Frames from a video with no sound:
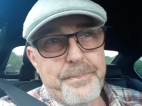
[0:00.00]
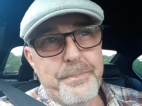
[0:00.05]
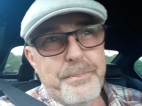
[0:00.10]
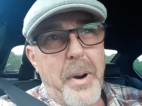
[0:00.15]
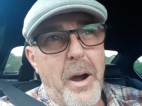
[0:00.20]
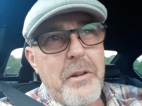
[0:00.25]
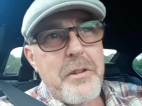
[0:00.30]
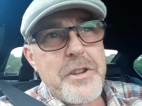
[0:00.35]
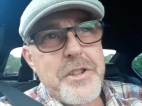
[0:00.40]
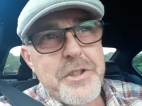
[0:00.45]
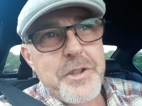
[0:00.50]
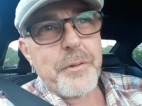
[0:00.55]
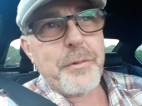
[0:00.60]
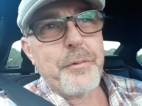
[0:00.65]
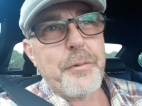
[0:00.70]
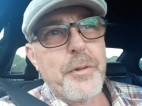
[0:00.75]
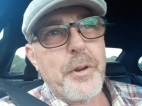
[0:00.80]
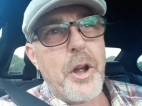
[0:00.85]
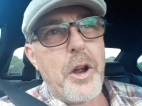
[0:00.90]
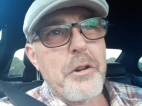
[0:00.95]
Boris the
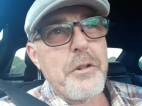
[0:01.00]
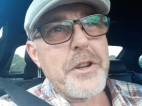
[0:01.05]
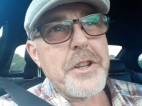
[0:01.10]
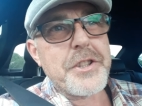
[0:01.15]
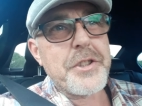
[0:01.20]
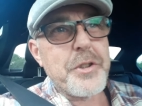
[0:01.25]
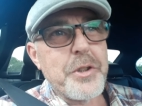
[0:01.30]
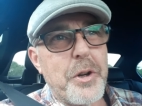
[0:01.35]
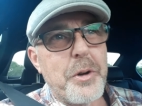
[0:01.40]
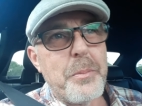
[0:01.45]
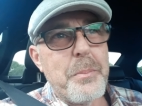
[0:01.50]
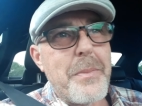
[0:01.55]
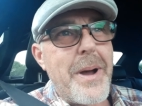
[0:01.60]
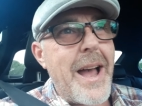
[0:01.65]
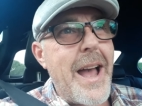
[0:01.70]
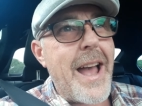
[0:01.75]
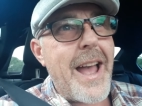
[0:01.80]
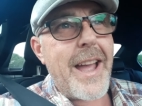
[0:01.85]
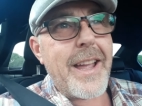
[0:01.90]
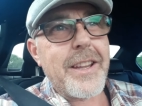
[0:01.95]
Florist or
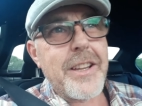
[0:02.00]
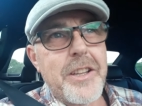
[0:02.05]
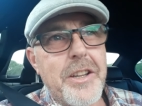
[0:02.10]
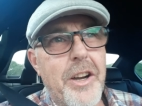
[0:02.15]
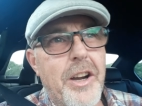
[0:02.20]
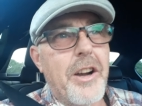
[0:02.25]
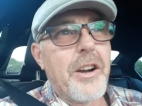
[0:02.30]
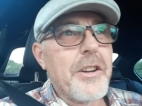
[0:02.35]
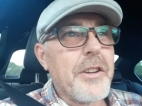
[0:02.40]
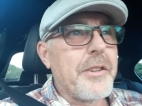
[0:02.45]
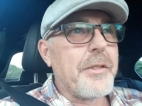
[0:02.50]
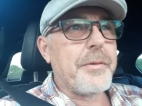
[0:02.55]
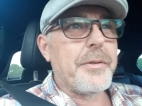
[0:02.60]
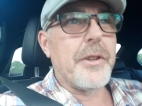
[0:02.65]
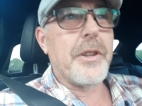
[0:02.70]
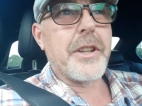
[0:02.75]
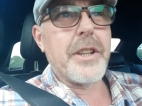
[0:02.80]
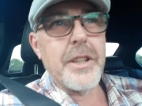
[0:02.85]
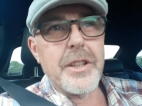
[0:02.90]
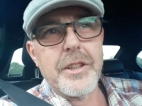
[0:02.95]
Matt Hancock
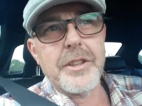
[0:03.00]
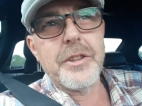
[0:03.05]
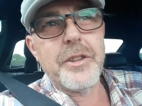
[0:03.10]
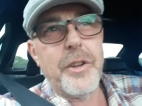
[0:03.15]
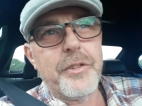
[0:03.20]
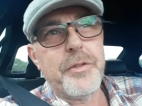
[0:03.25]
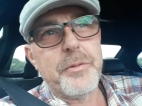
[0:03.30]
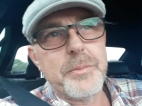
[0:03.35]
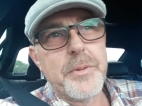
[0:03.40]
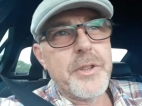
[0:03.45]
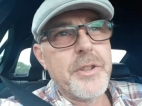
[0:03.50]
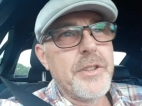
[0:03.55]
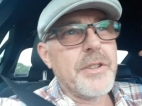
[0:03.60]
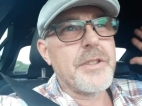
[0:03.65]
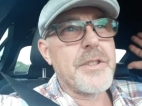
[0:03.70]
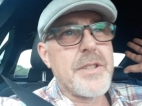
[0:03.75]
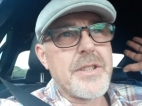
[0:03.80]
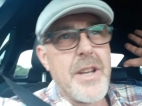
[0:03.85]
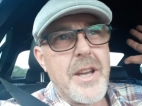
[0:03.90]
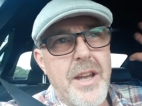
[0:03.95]
fucking
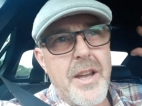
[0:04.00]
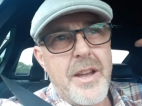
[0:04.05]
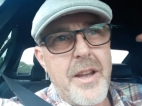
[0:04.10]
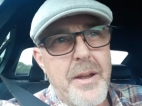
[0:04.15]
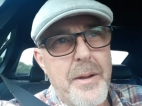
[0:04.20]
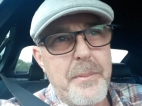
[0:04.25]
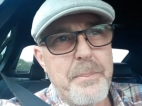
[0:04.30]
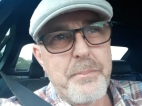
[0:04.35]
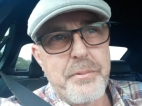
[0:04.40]
government uh,